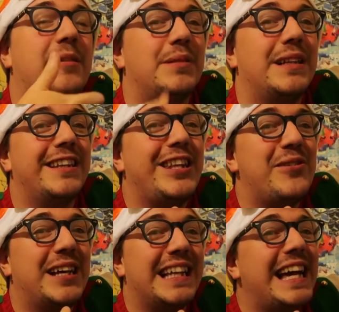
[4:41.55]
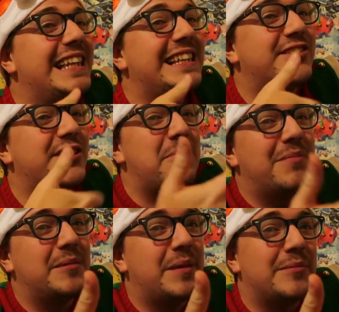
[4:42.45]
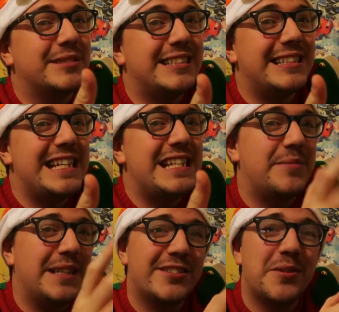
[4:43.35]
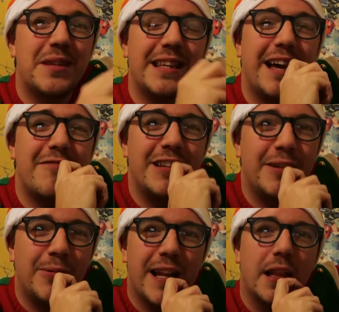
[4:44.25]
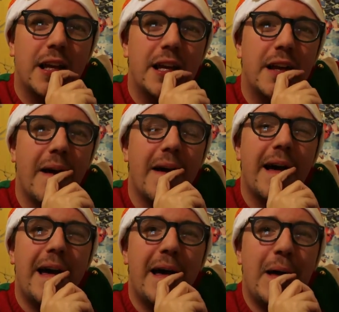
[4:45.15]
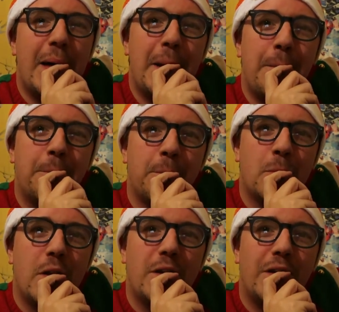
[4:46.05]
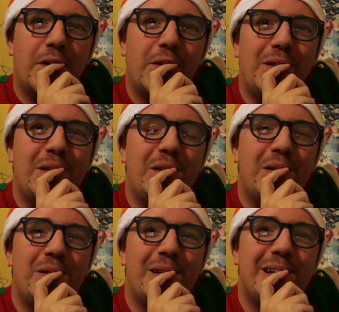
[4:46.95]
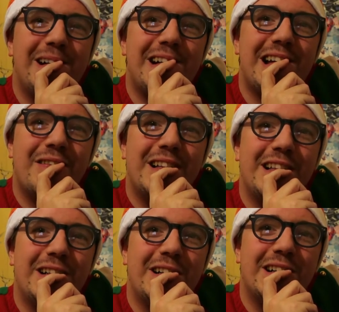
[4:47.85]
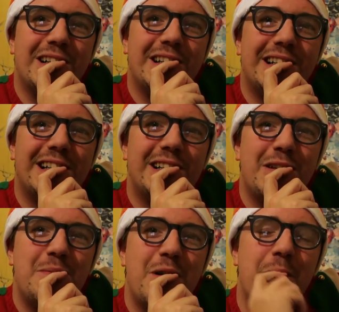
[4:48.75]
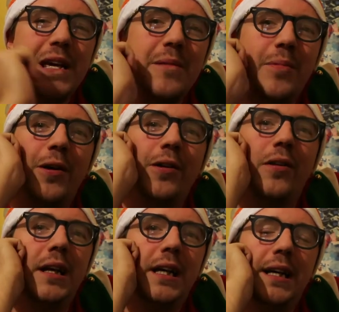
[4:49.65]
can play the ukulele, so he might be able to teach me. That's something that I really want to learn. I should have a look. Two more people.